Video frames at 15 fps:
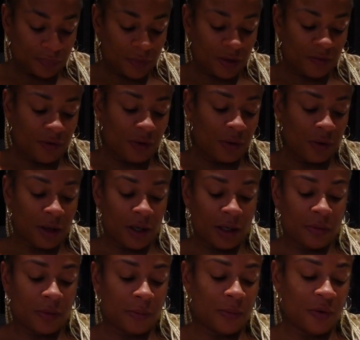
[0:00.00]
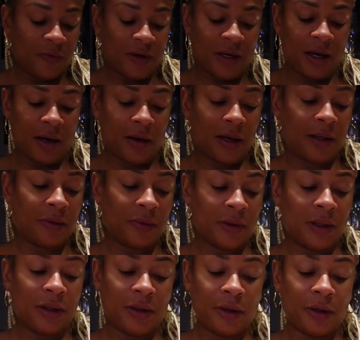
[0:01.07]
If you go ahead and remove it now, I don't
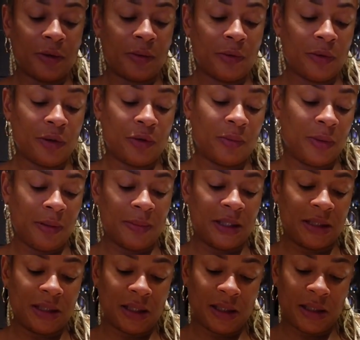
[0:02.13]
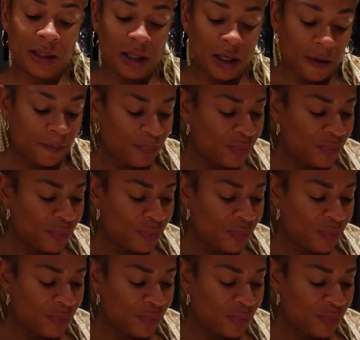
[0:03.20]
think you'll be missing anything.